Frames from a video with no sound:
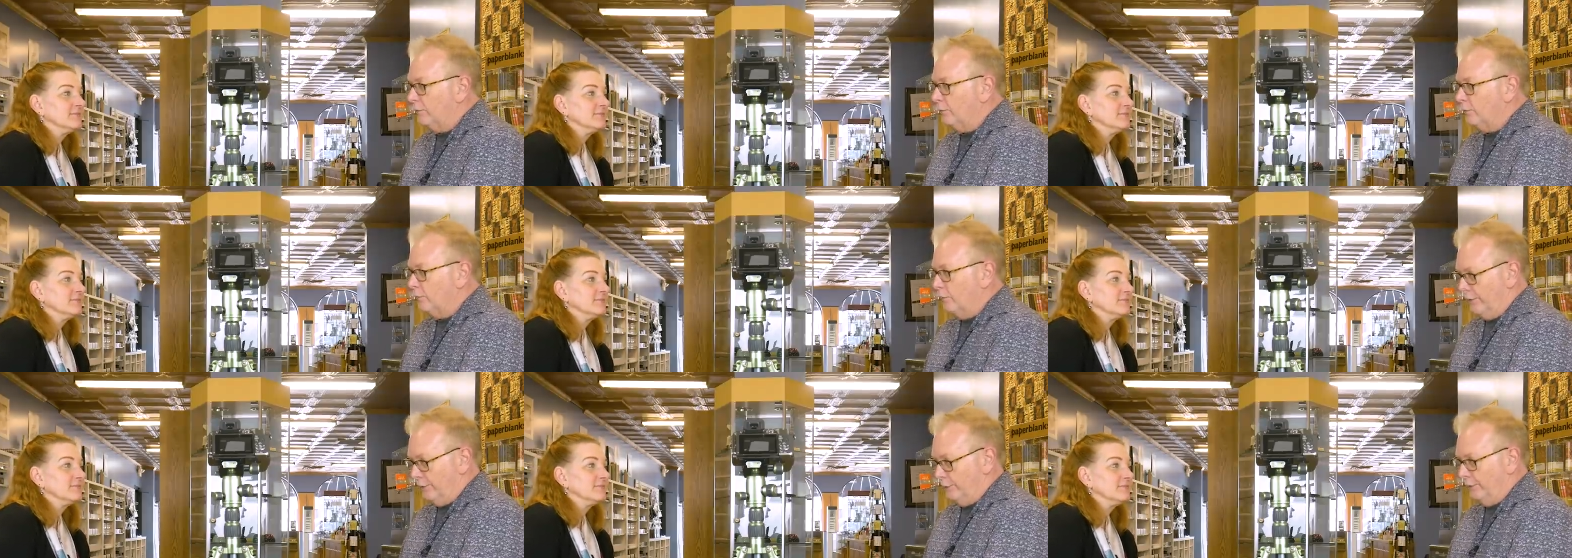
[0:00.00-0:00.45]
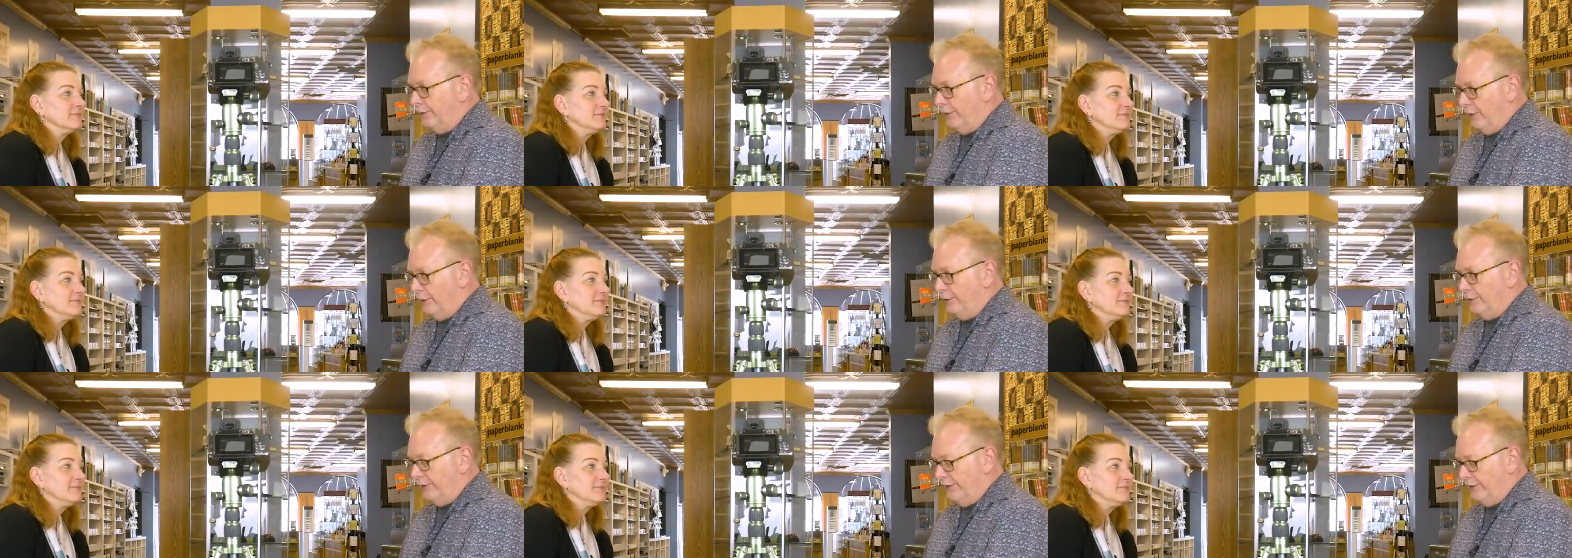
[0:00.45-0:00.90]
Speaker 1: With
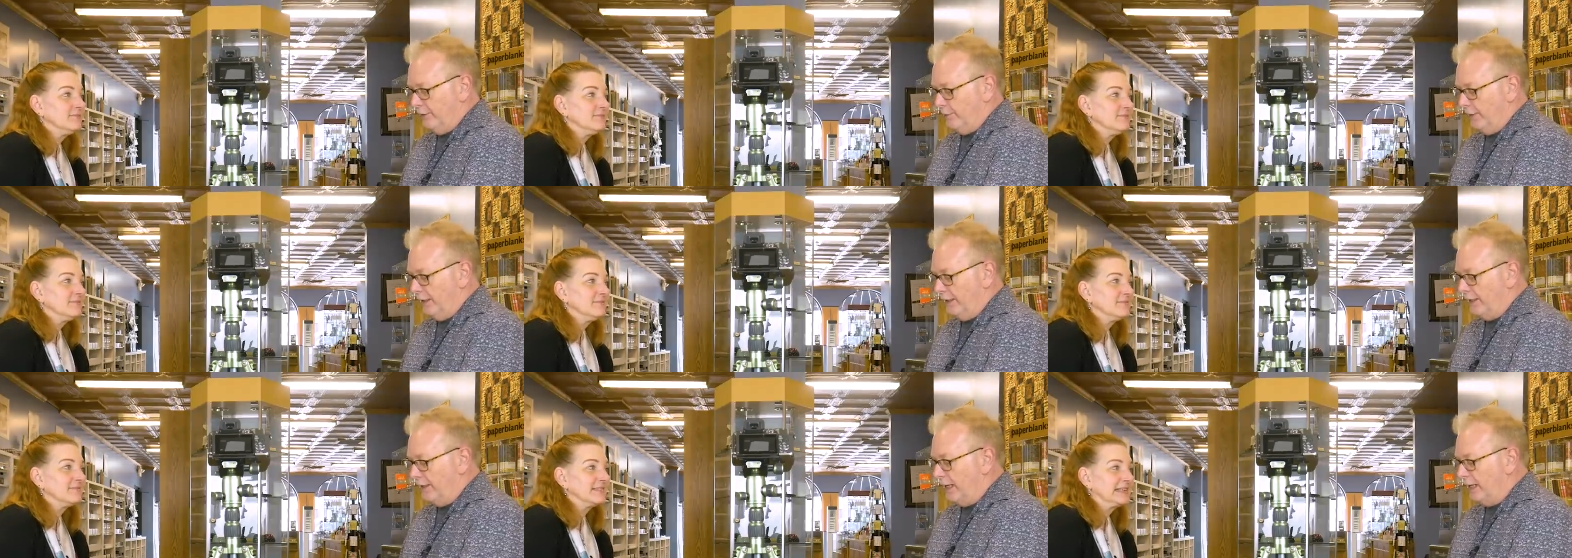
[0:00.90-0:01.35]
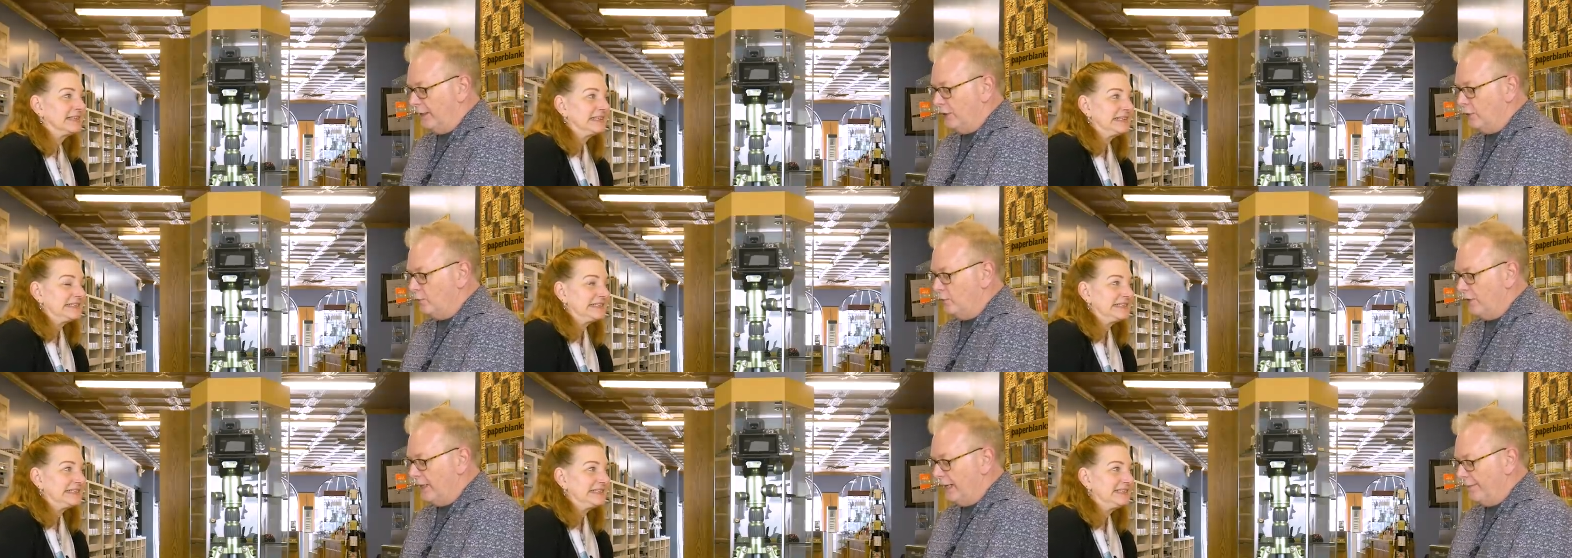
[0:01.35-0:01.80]
regard to this pen, can
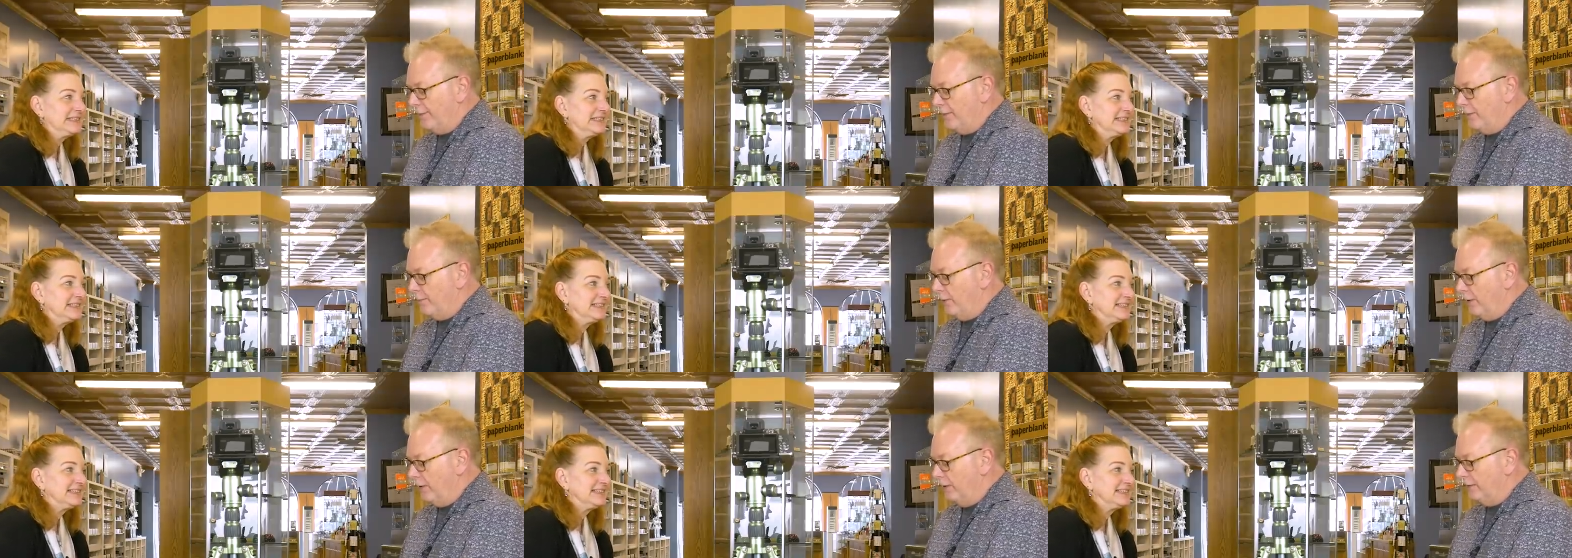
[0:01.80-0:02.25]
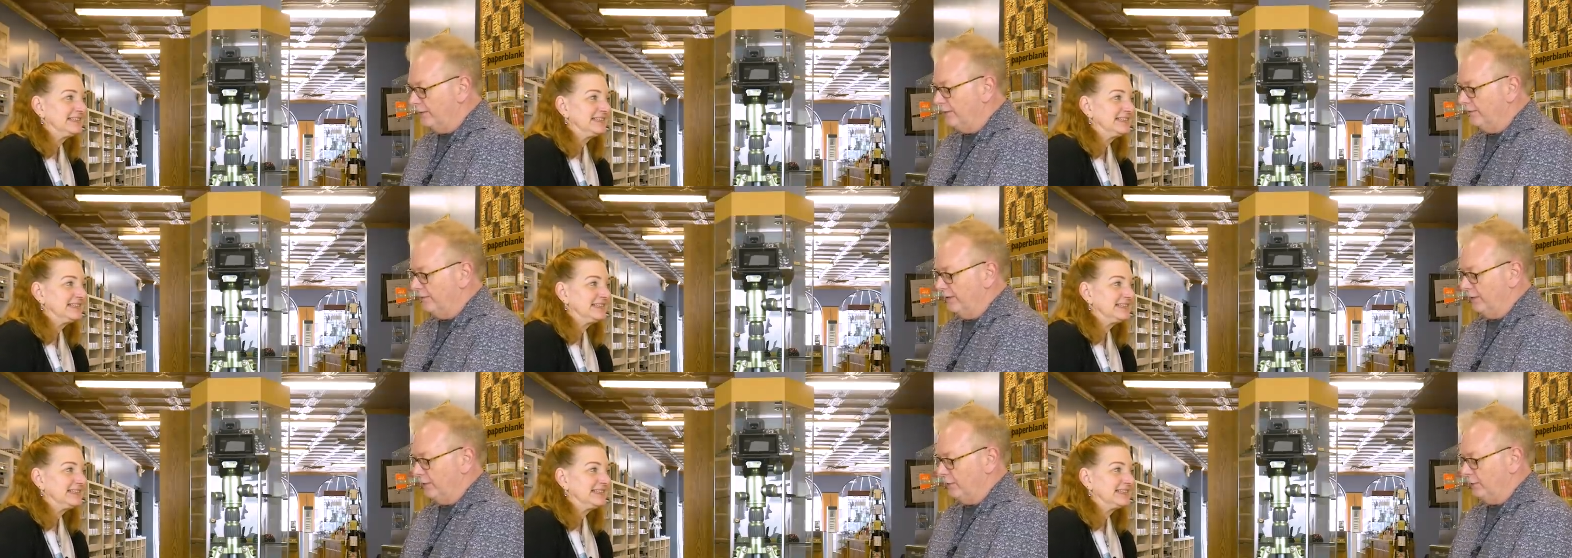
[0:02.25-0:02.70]
you name the parts
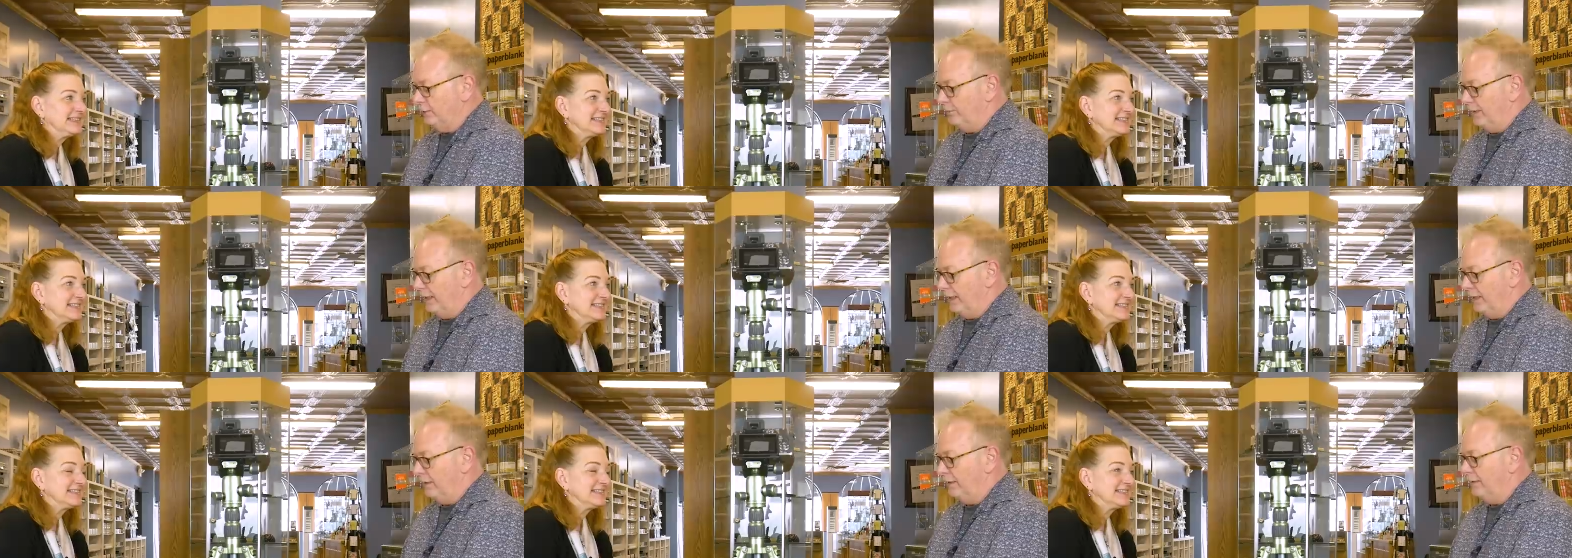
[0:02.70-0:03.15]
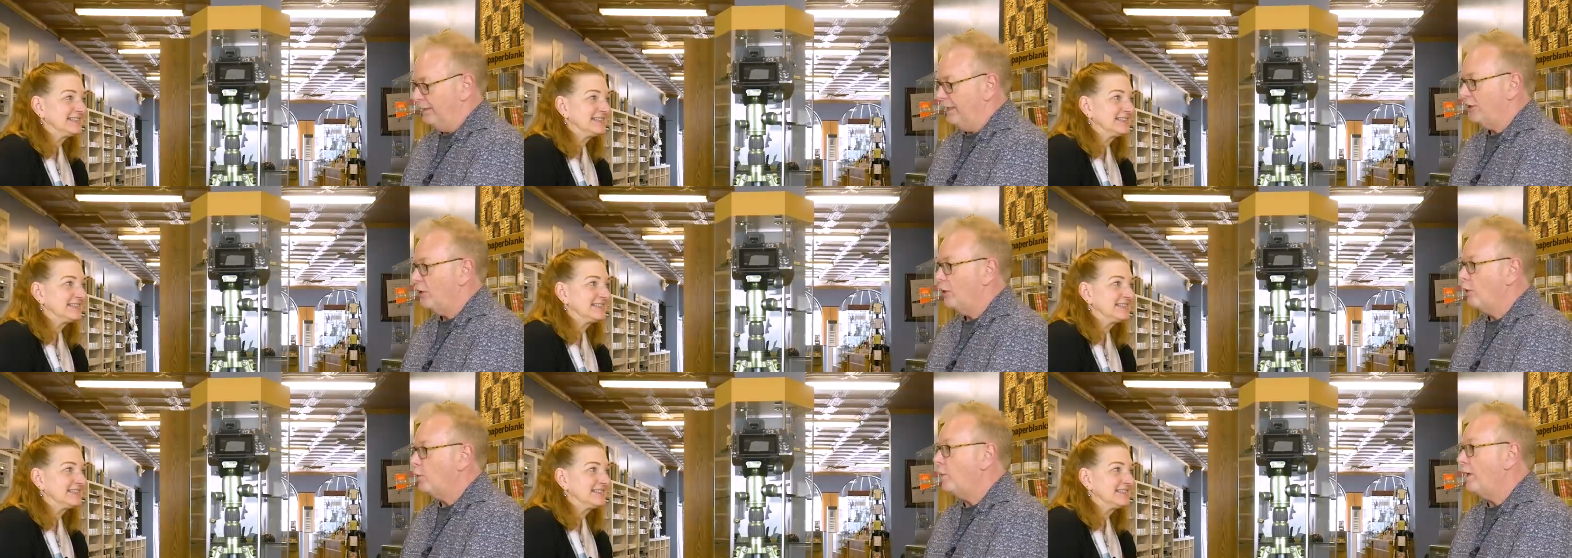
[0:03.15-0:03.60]
of this pen that
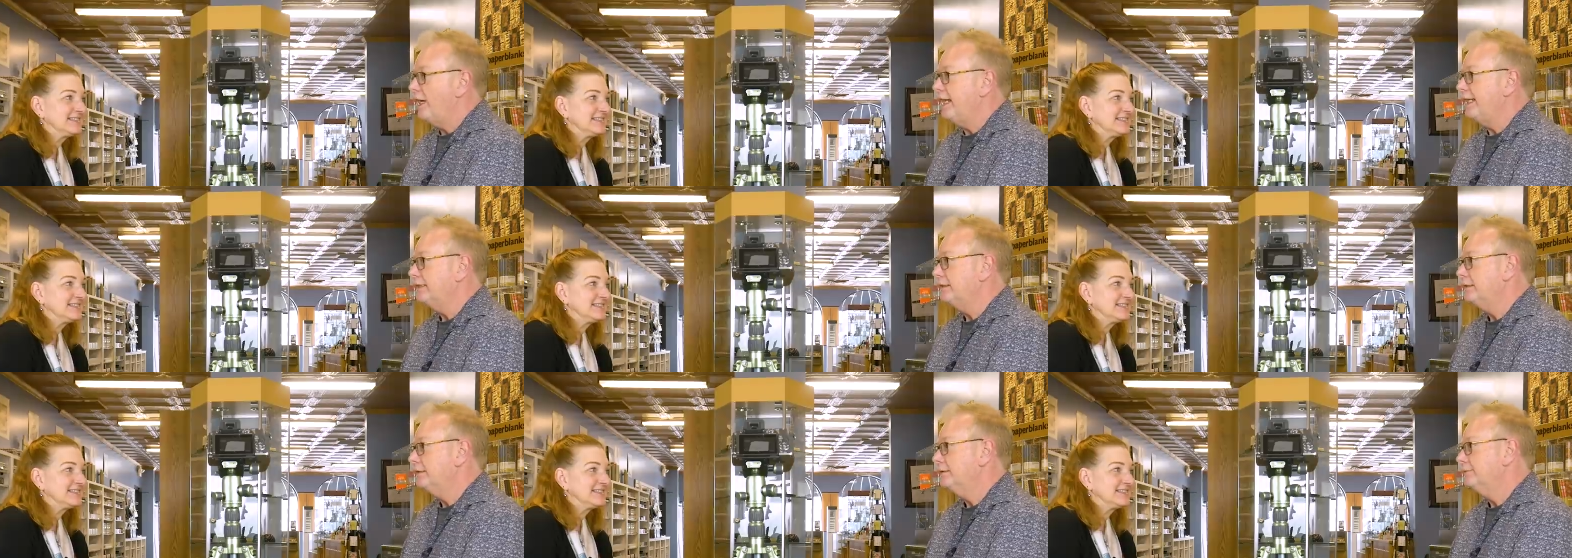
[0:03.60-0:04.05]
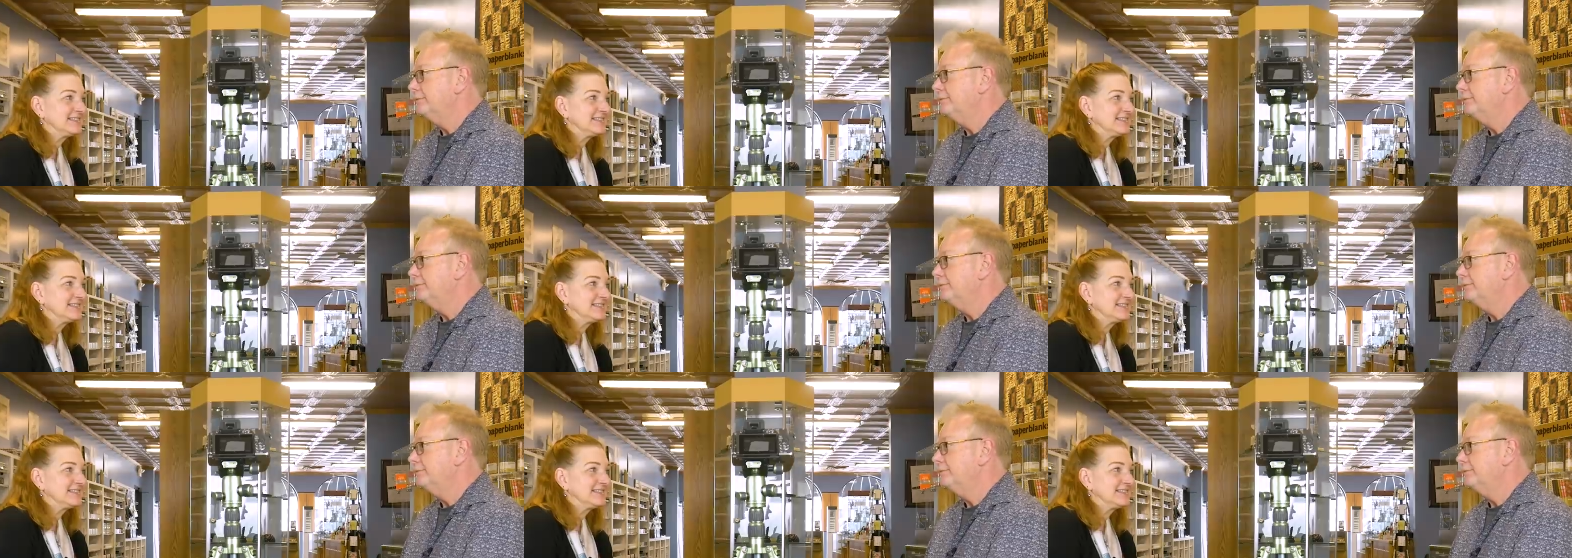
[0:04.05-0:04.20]
are white?